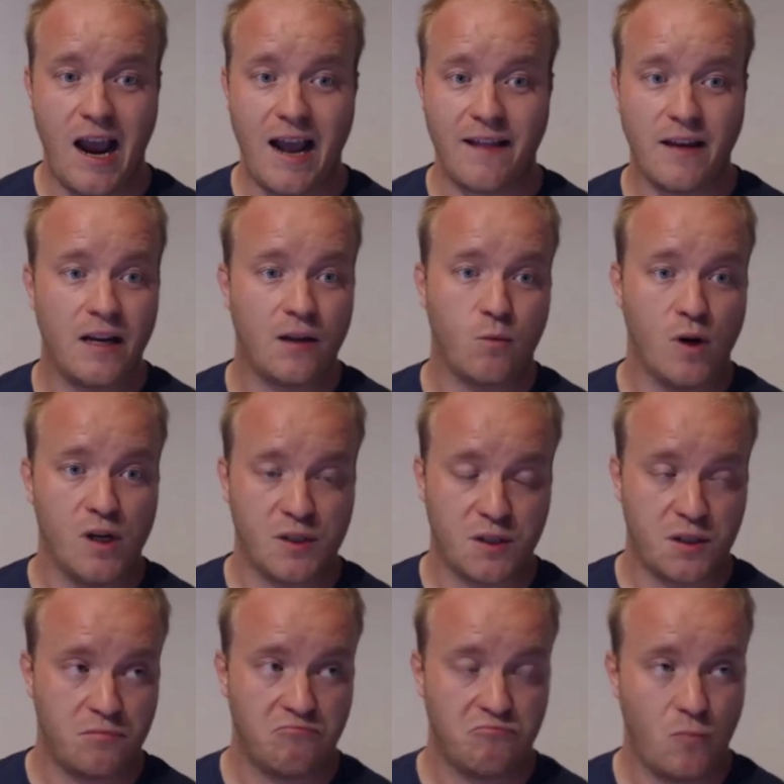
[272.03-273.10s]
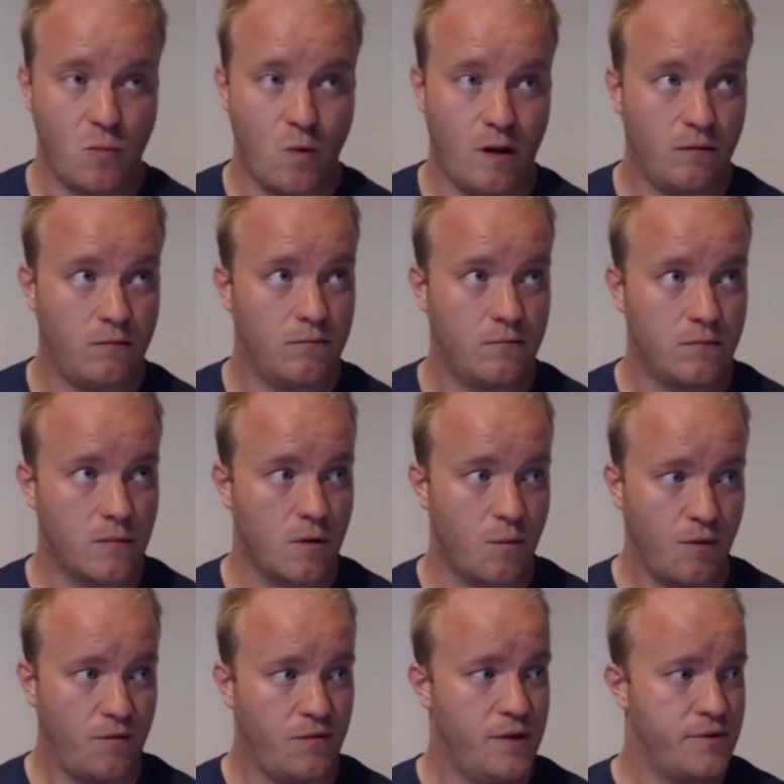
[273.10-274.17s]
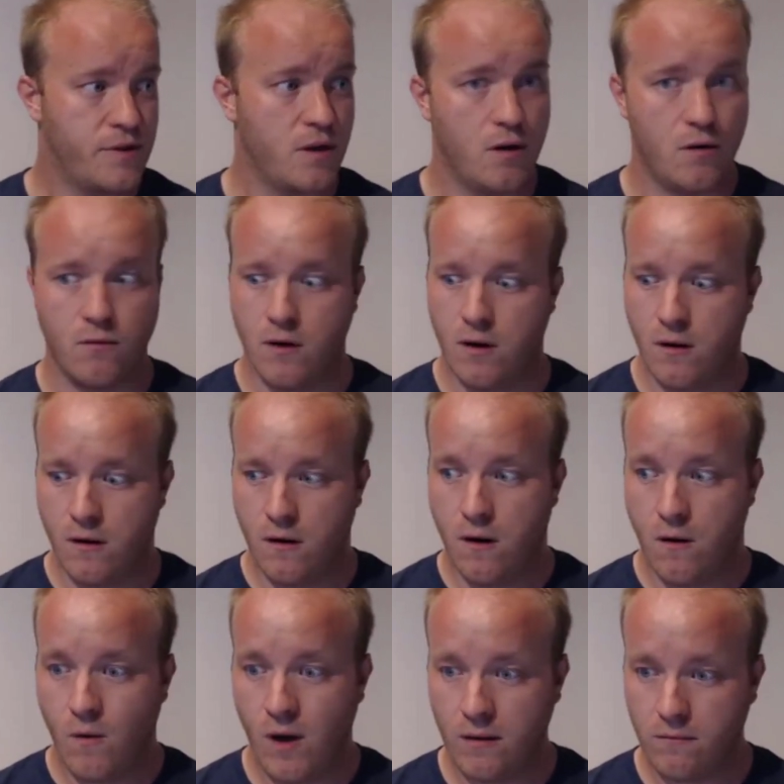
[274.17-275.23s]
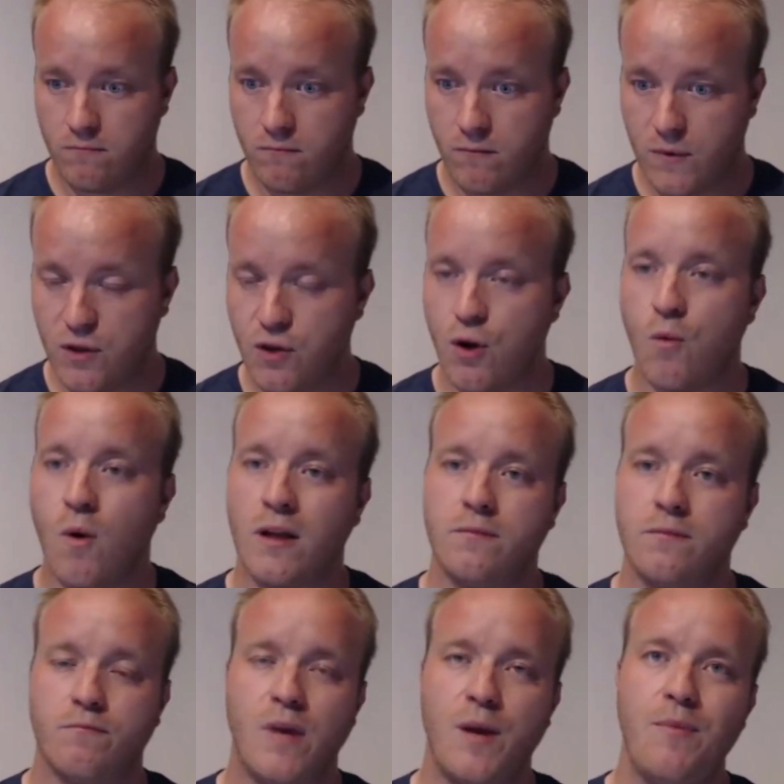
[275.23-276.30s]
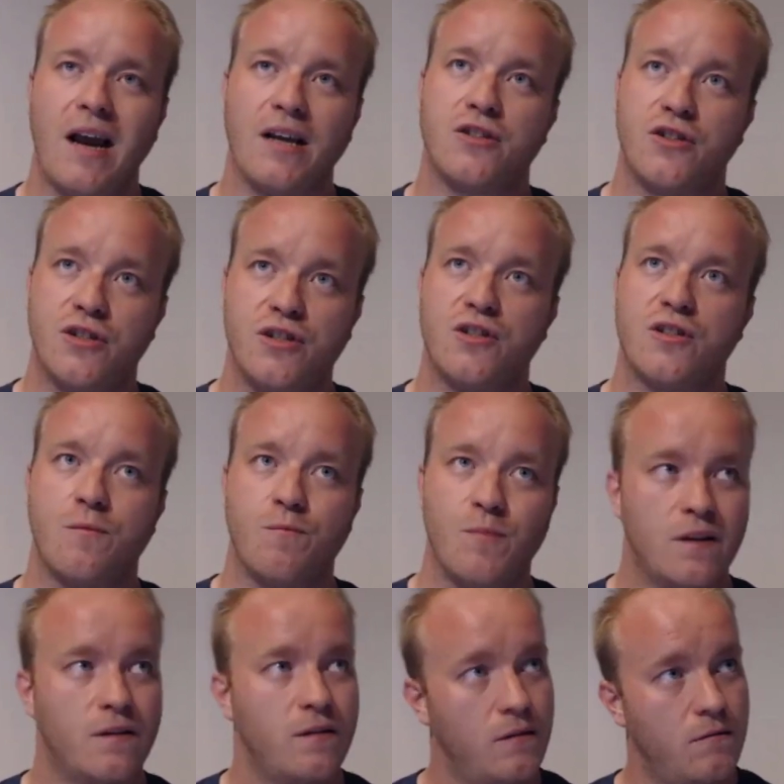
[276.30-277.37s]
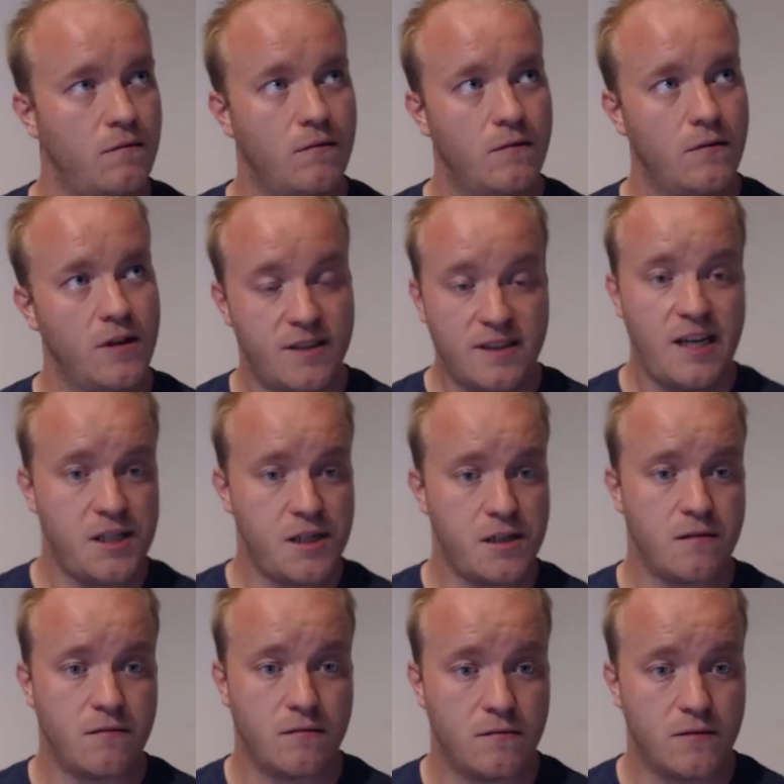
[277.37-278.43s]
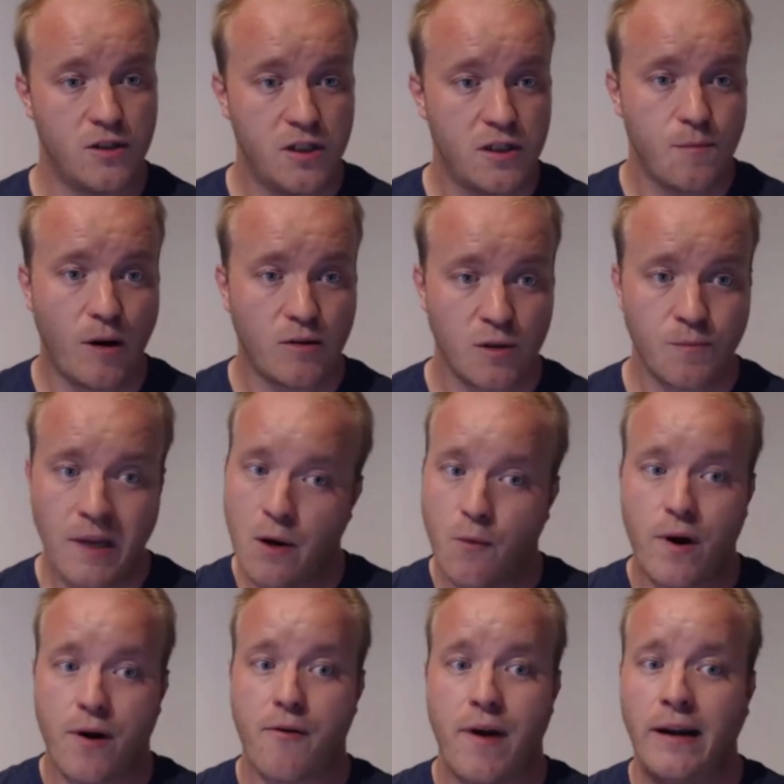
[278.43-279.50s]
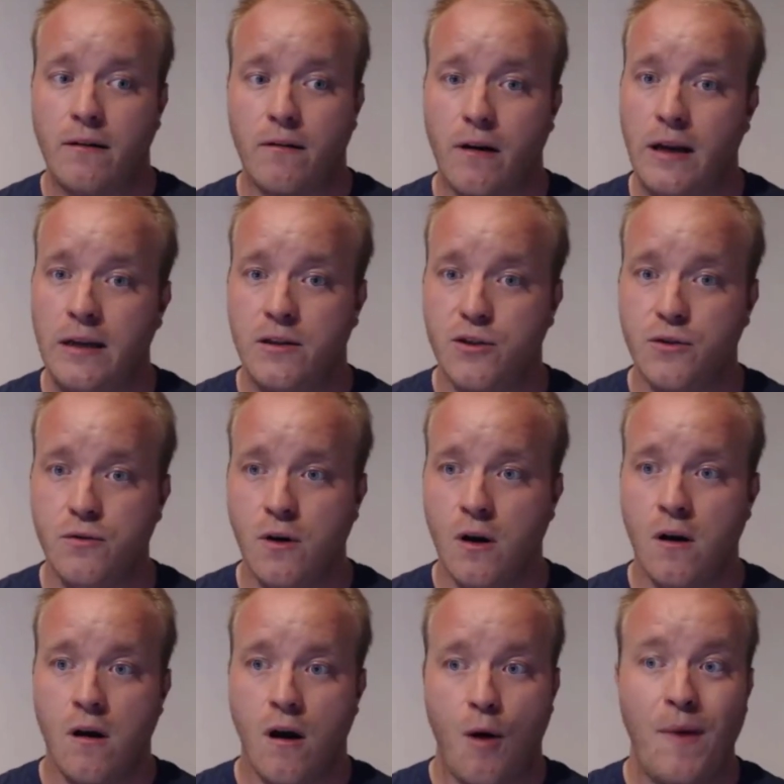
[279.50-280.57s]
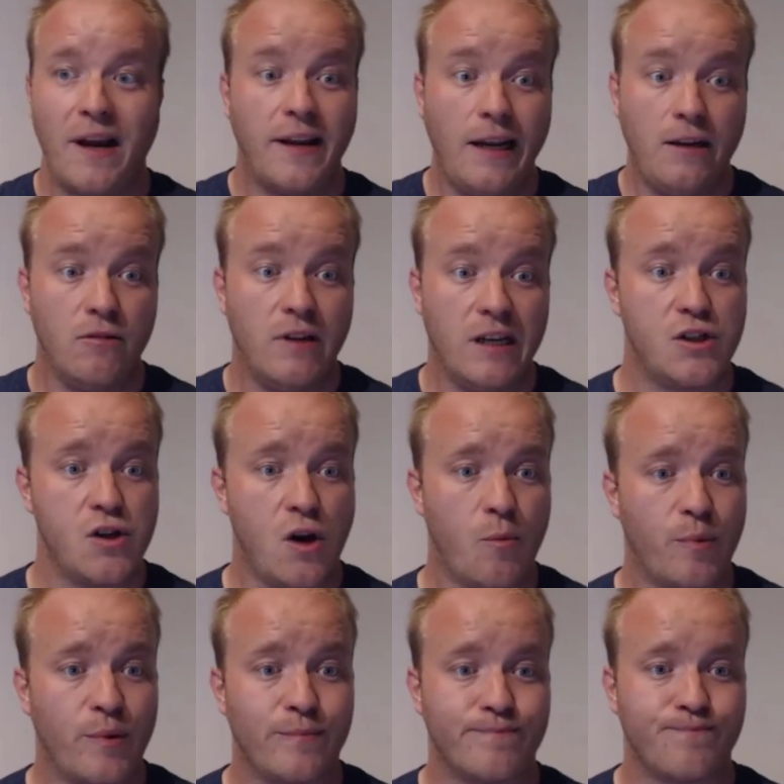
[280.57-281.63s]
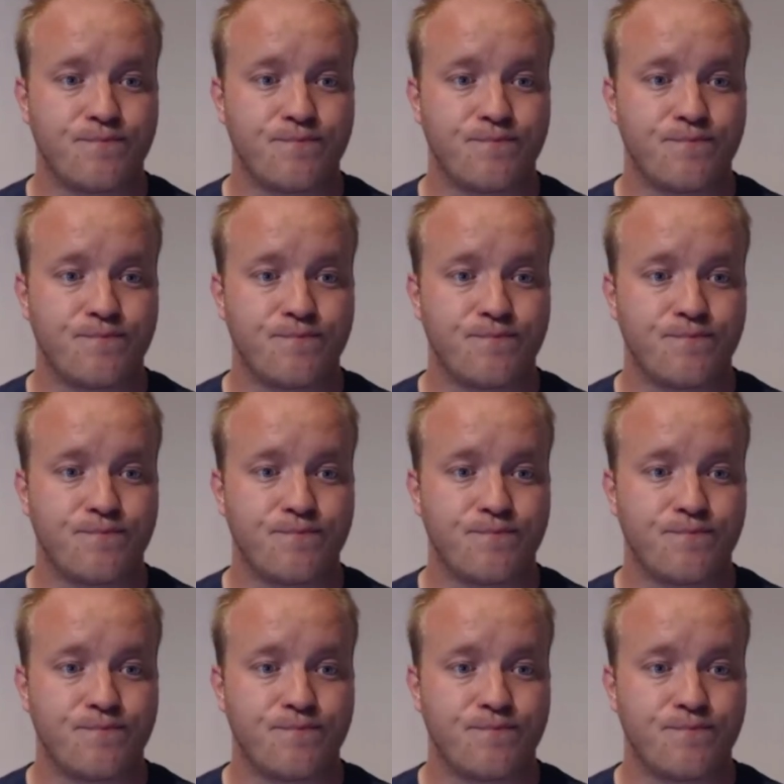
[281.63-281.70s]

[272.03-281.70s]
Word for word: And then it was, well, a couple of years ago, well, you know what, maybe I should submit a session just about something where I ran into on my day-to-day job.